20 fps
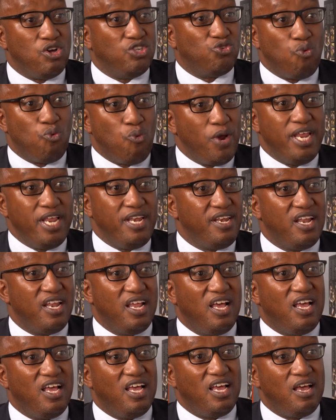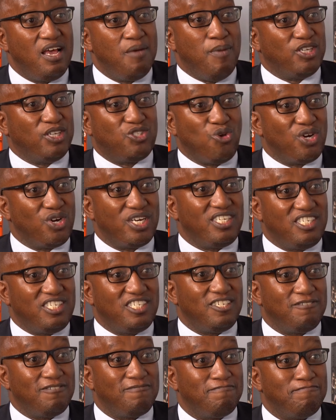to win a majority.
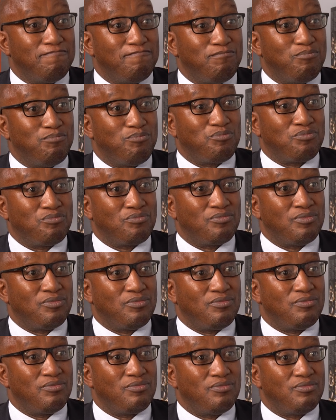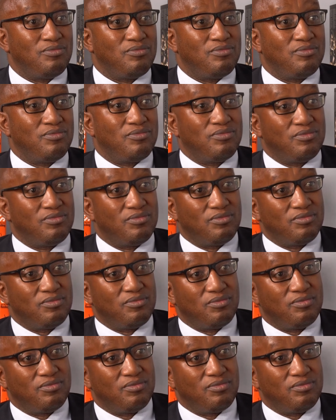Yeah. So,